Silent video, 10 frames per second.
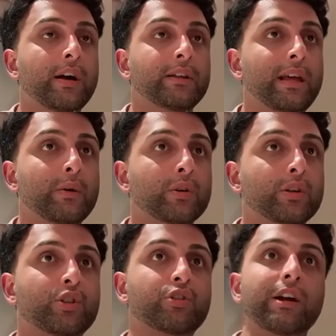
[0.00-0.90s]
They were
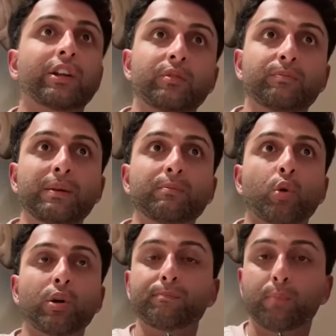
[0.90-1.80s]
trying to be
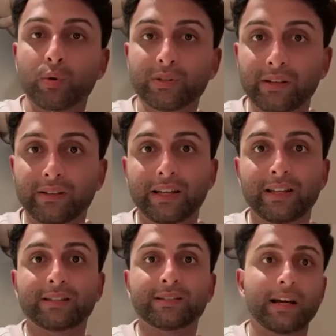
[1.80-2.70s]
more imposing on the
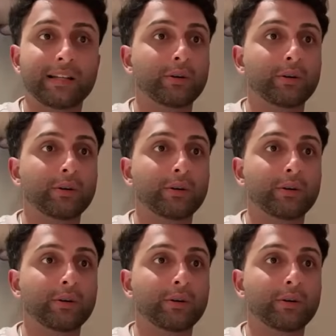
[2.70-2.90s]
inside.